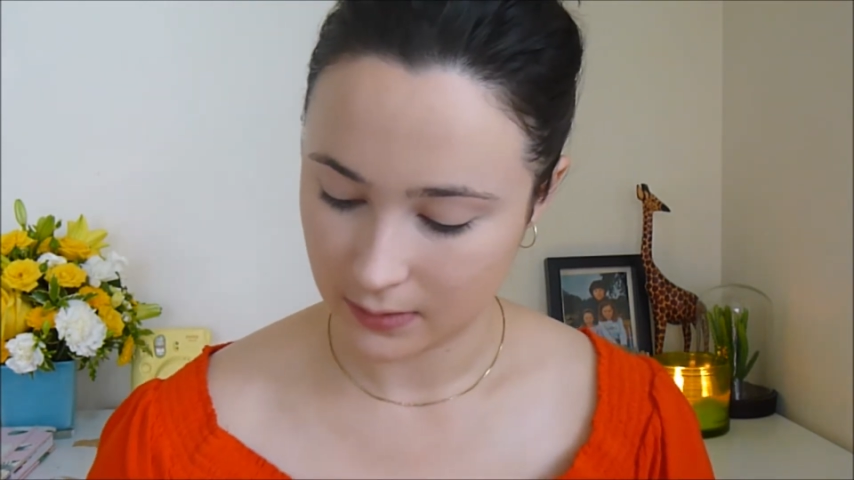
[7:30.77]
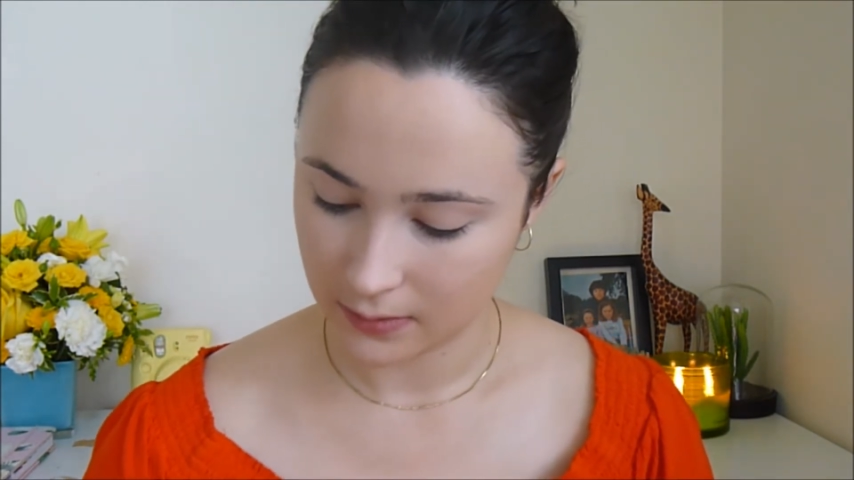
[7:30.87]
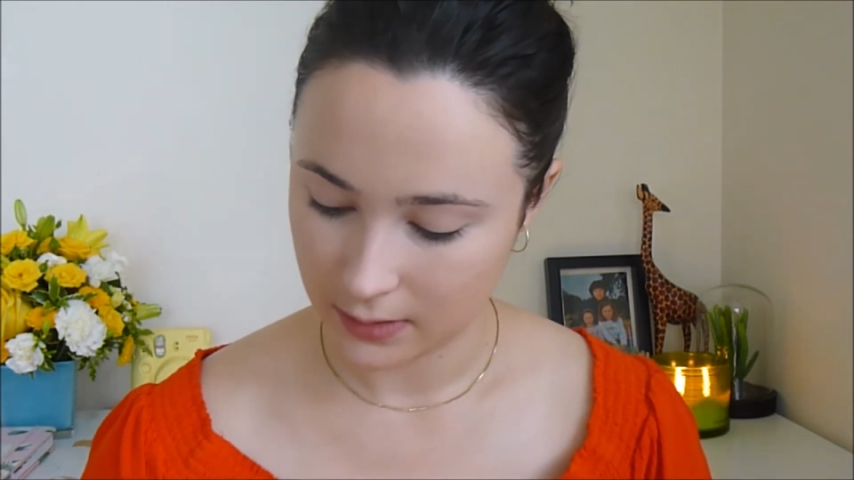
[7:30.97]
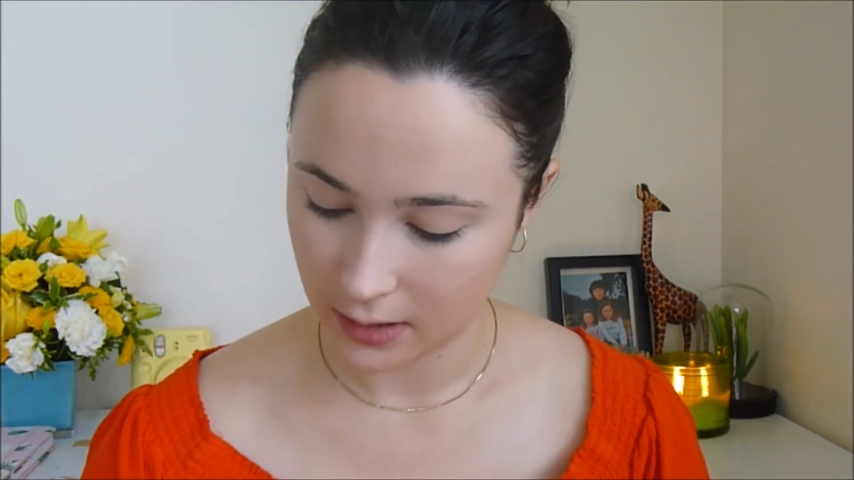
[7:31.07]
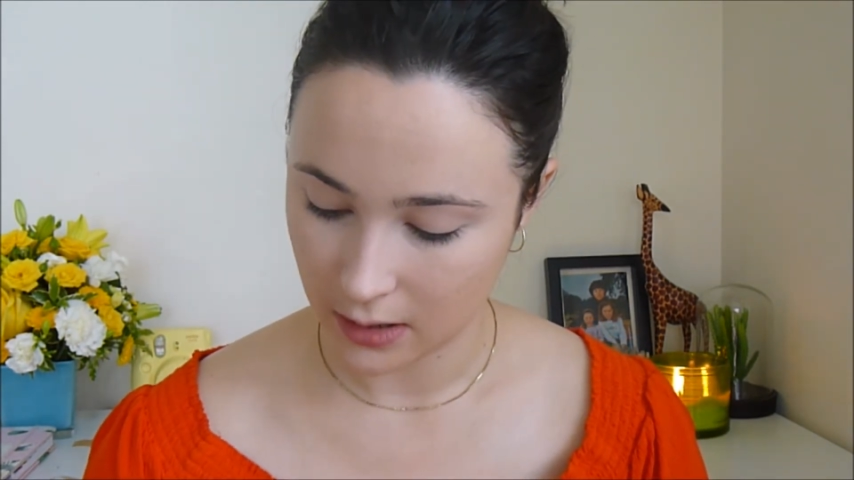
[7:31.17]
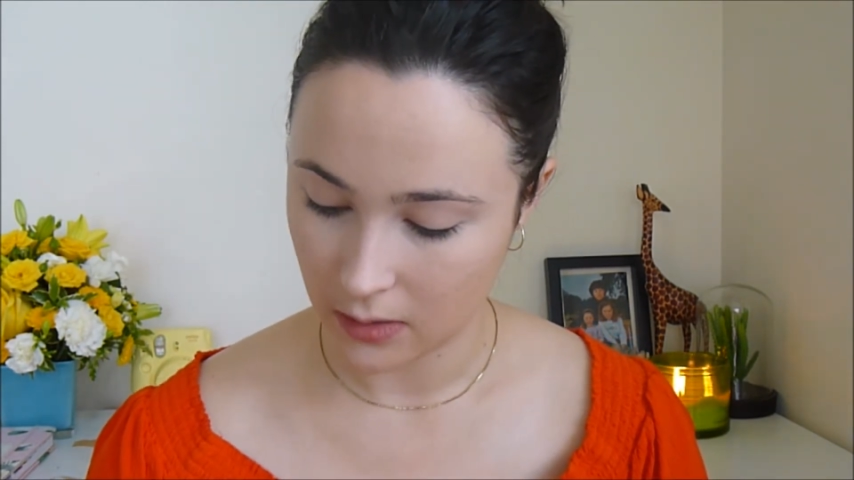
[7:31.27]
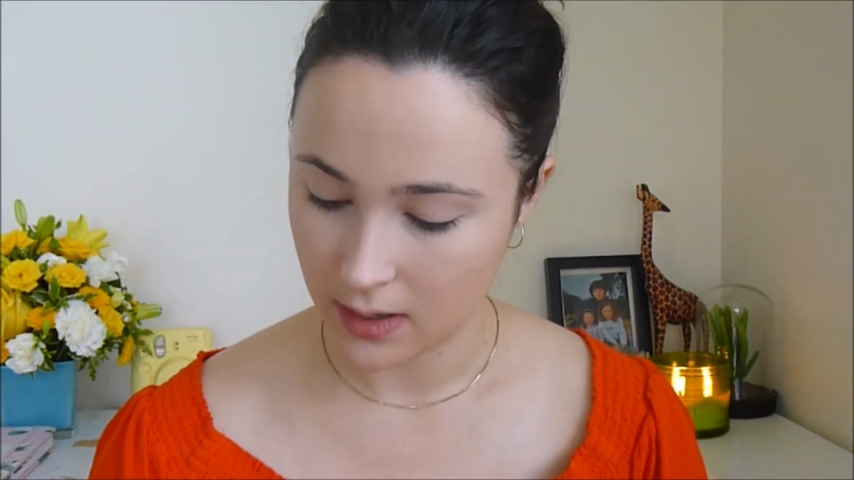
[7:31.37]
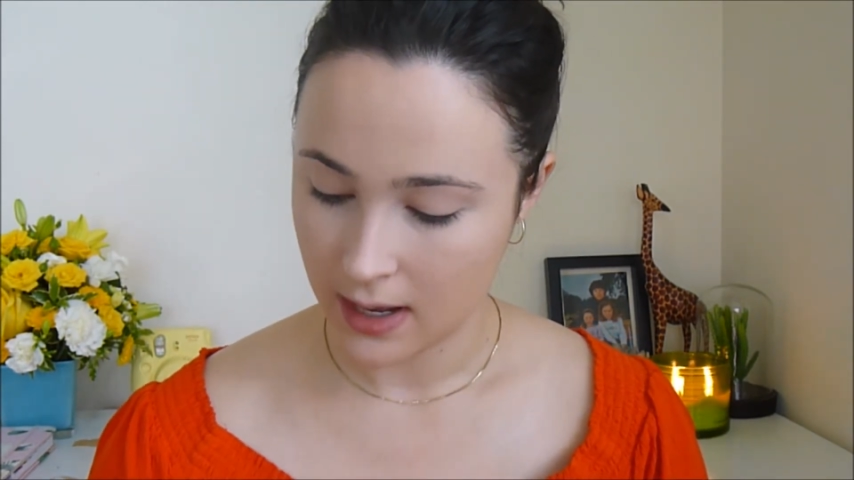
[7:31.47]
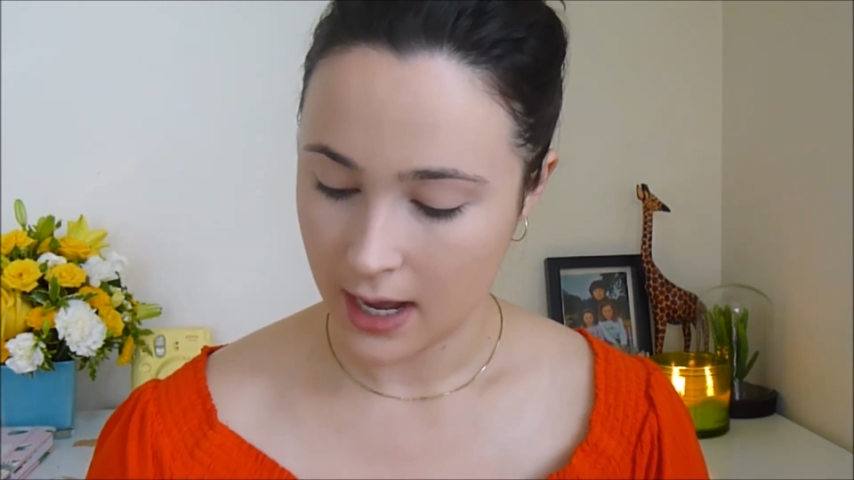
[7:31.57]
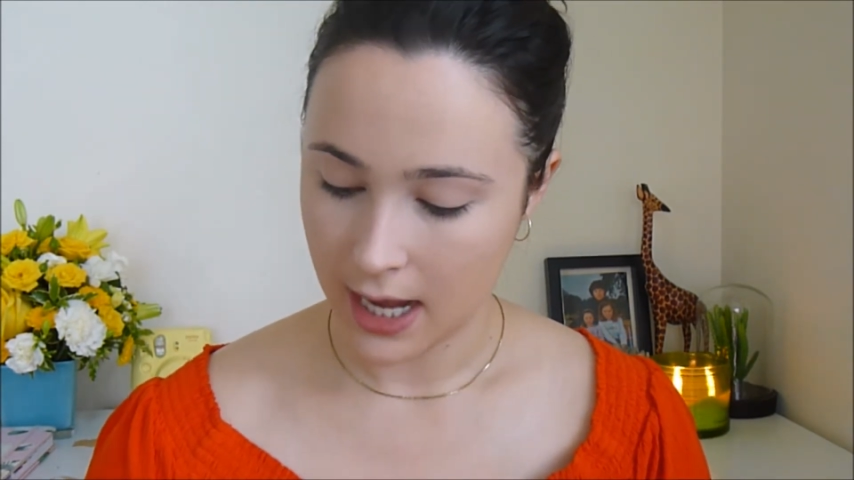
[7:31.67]
So
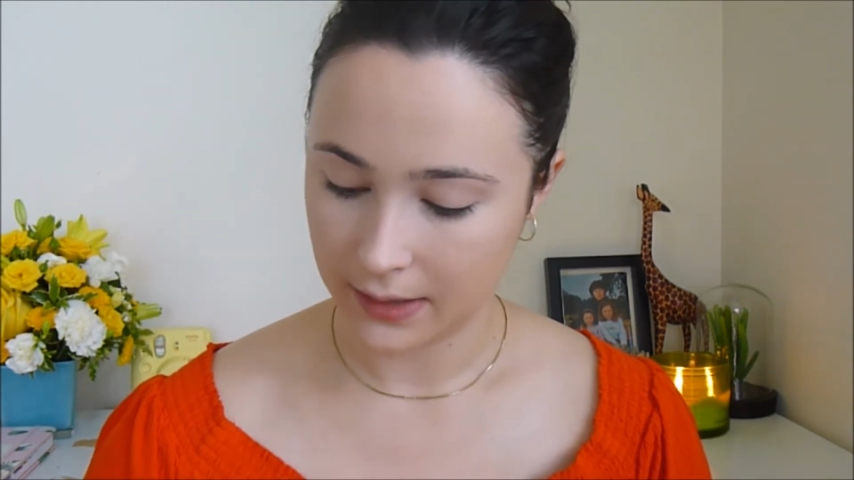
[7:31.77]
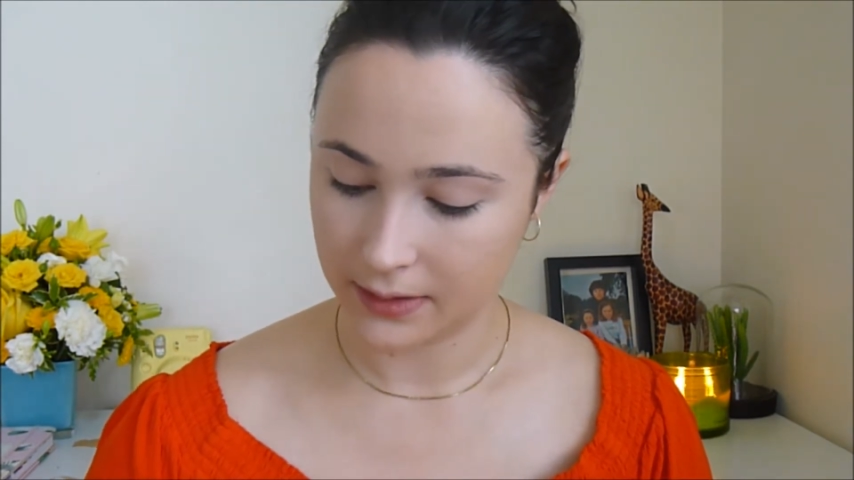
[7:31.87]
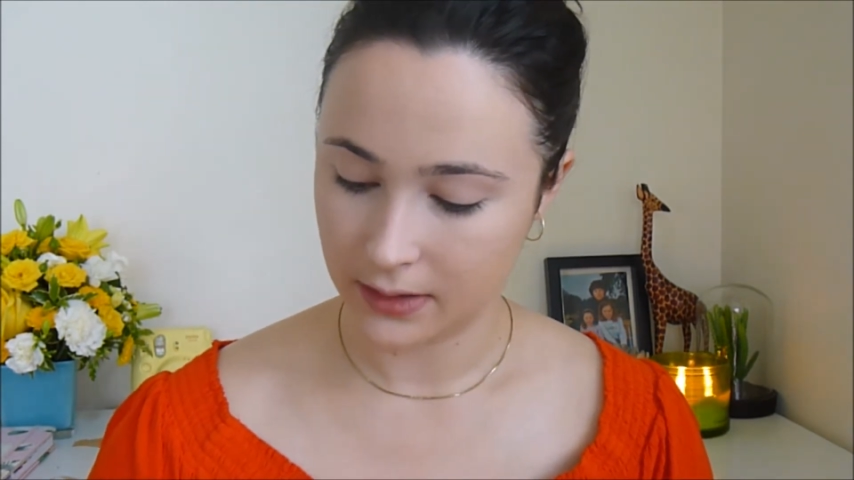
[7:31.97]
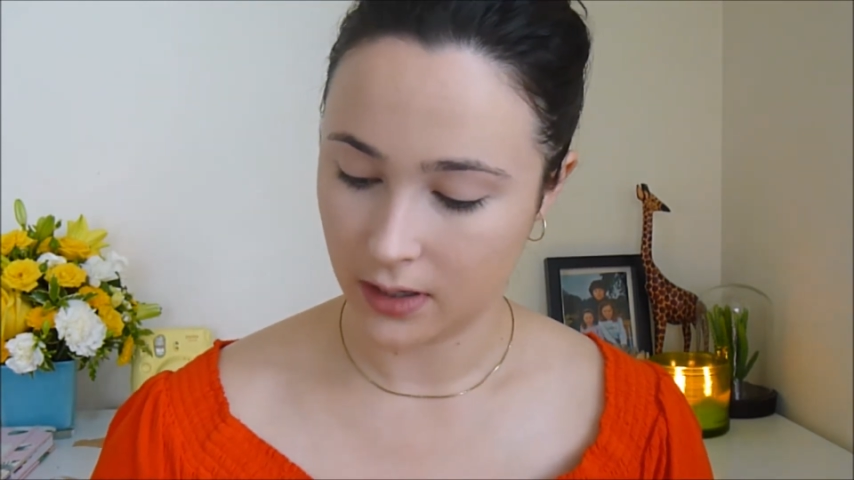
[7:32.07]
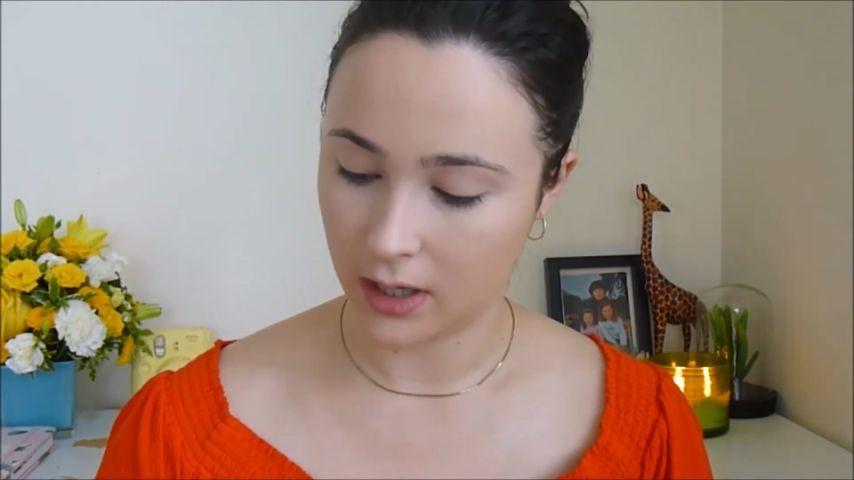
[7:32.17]
I'm using the